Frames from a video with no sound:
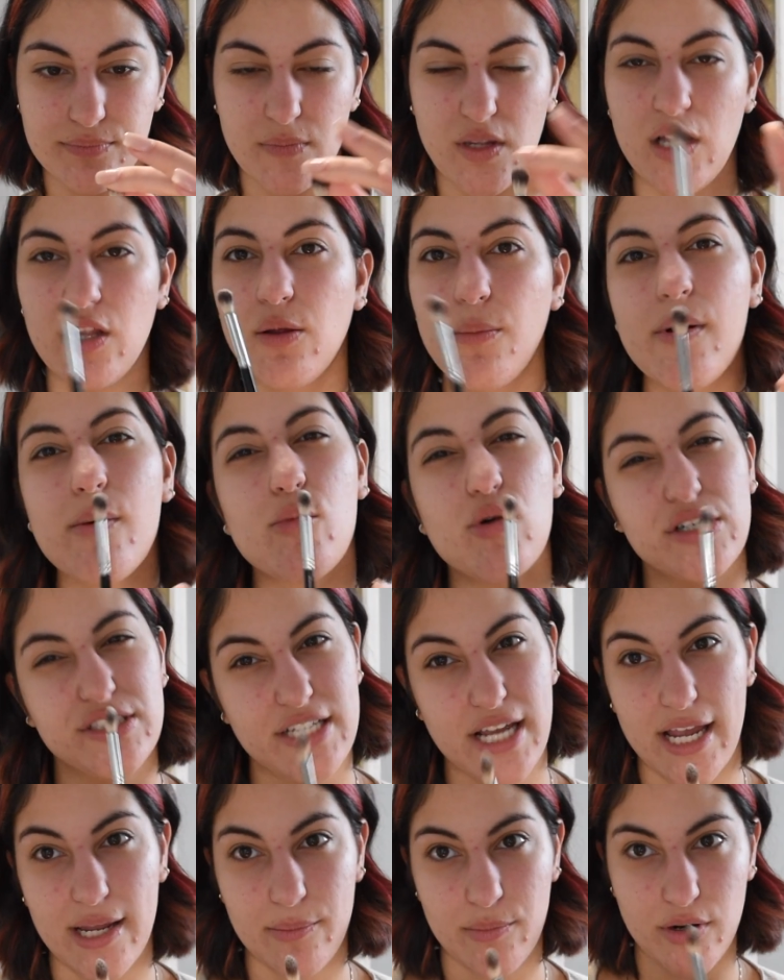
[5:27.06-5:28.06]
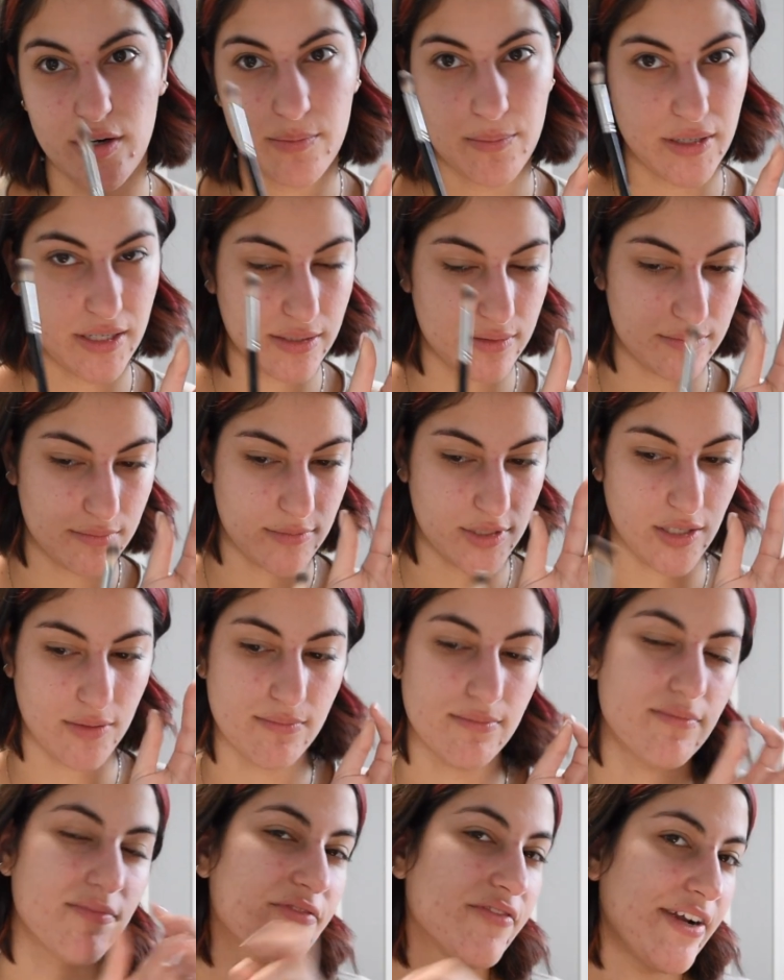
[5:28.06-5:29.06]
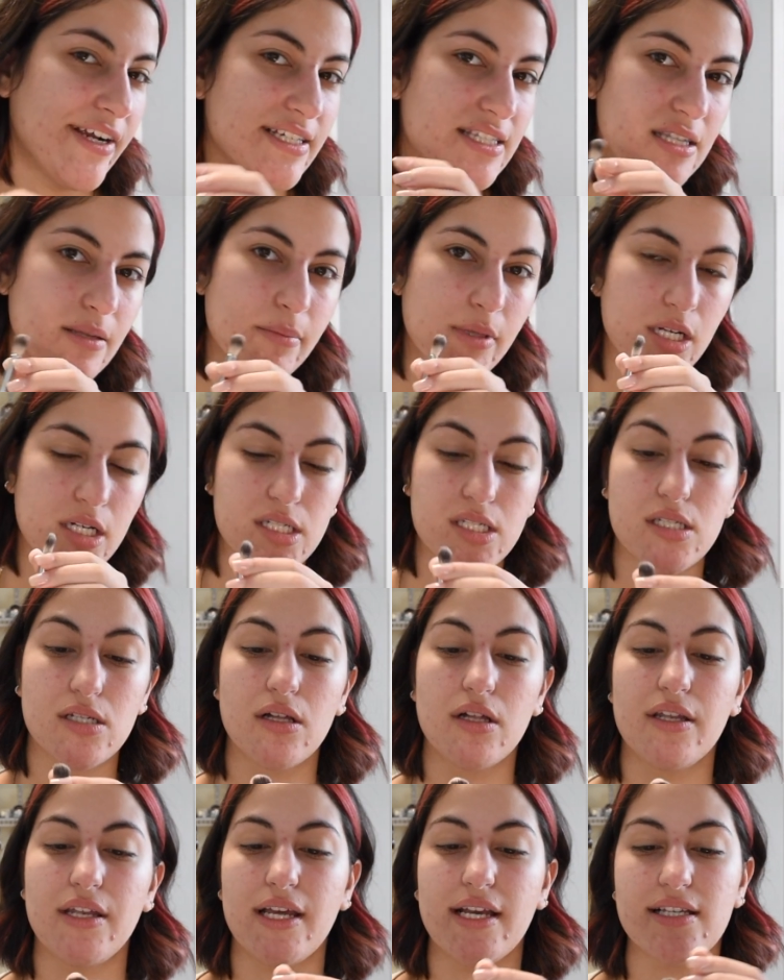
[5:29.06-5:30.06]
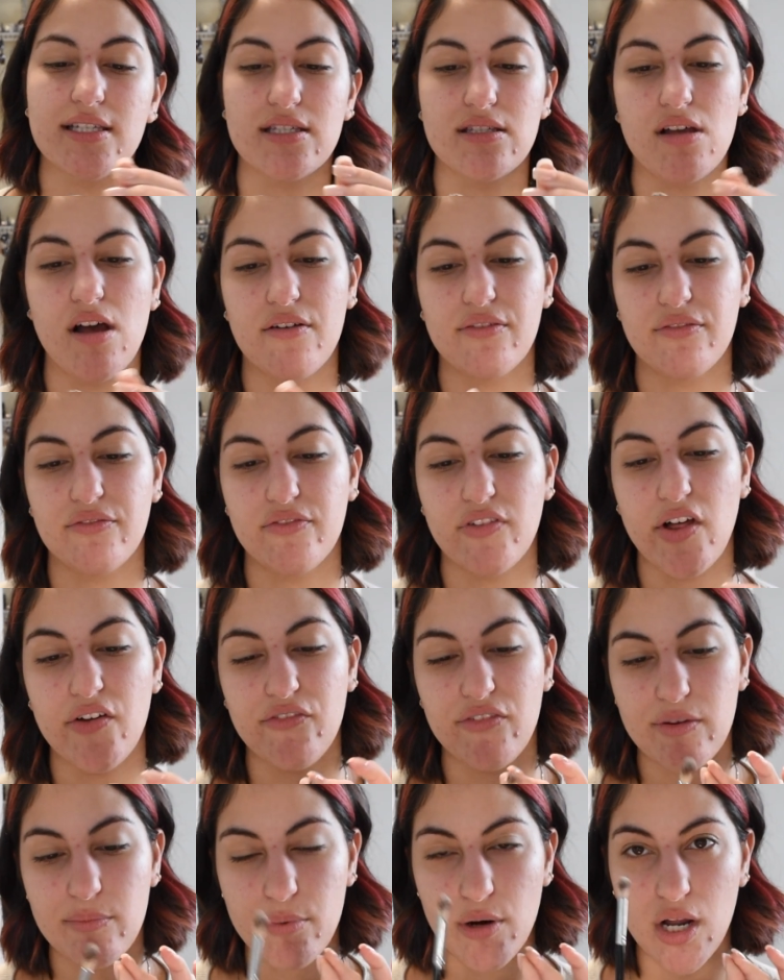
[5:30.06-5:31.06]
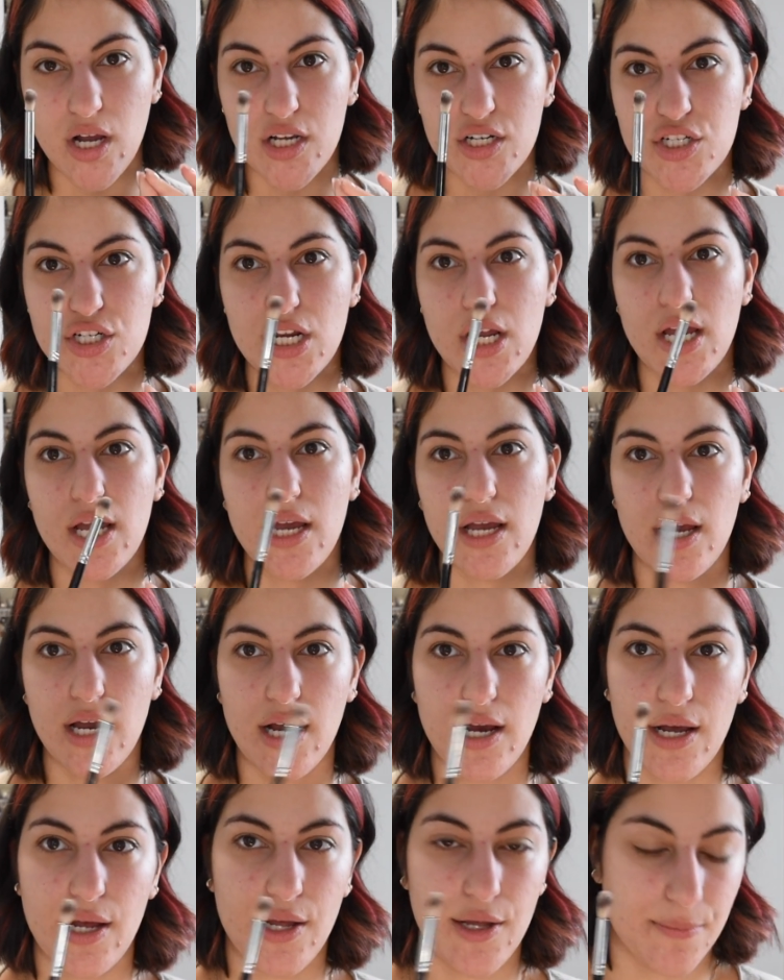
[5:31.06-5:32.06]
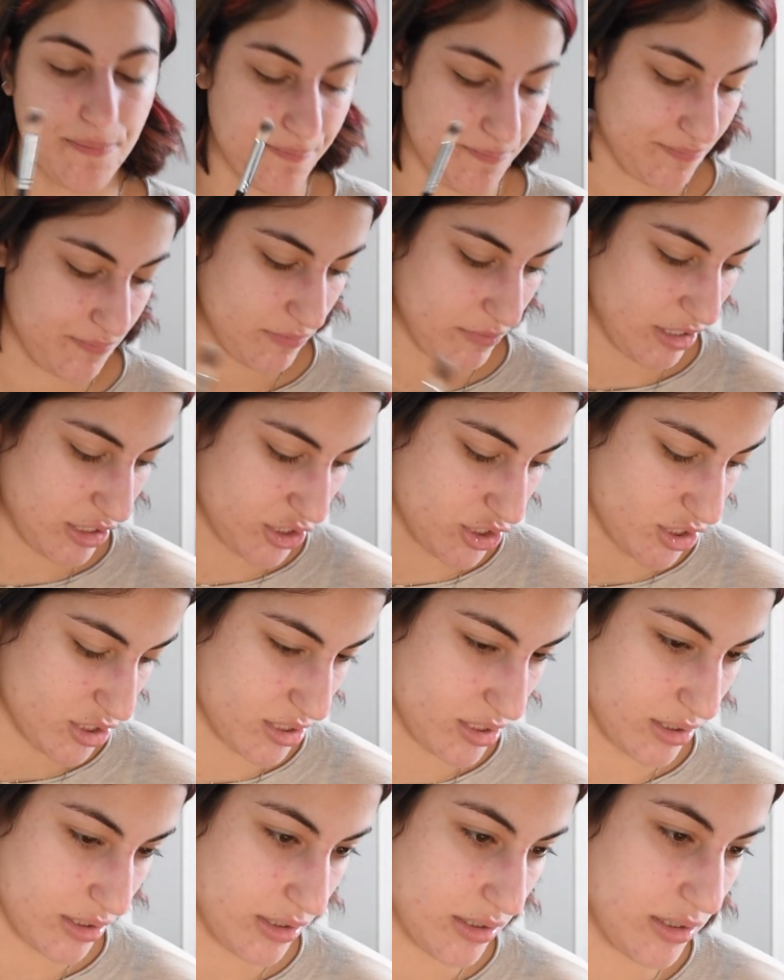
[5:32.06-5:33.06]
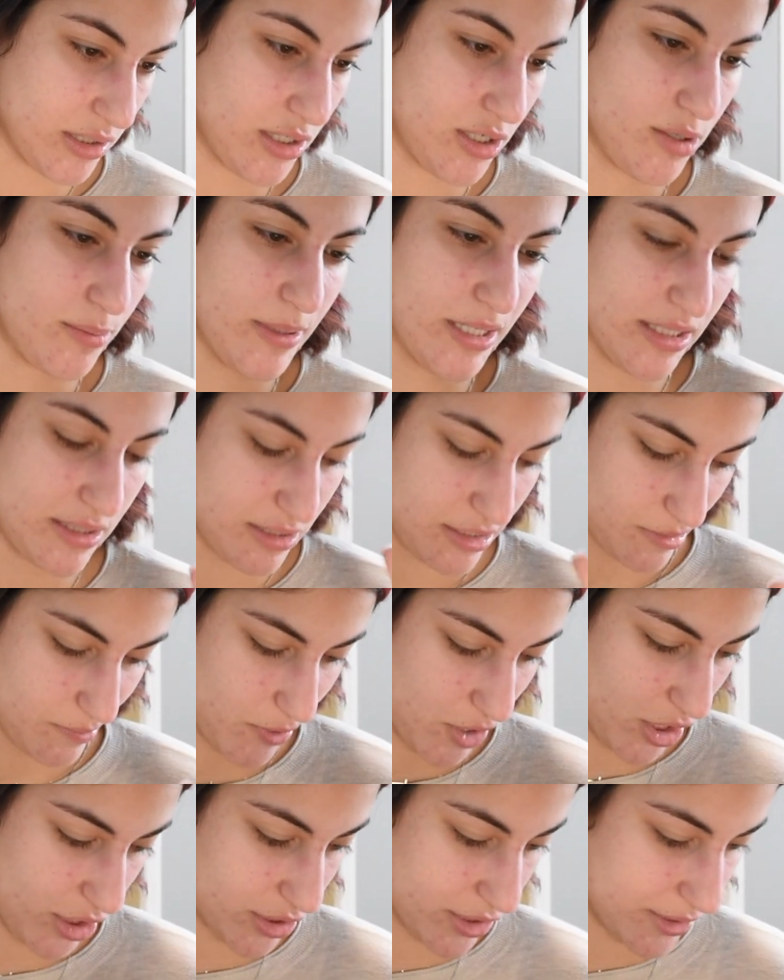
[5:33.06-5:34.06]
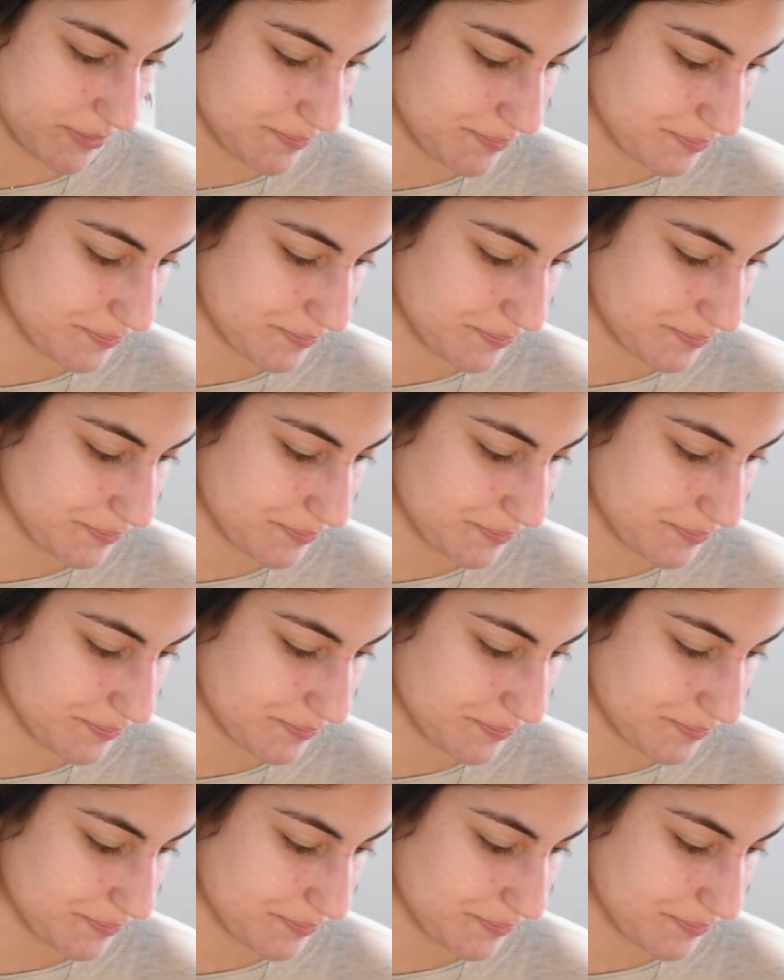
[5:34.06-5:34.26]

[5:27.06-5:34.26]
little bit more tapered, but so very similar, still a nice soft fluffy brush. It's just a little bit smaller.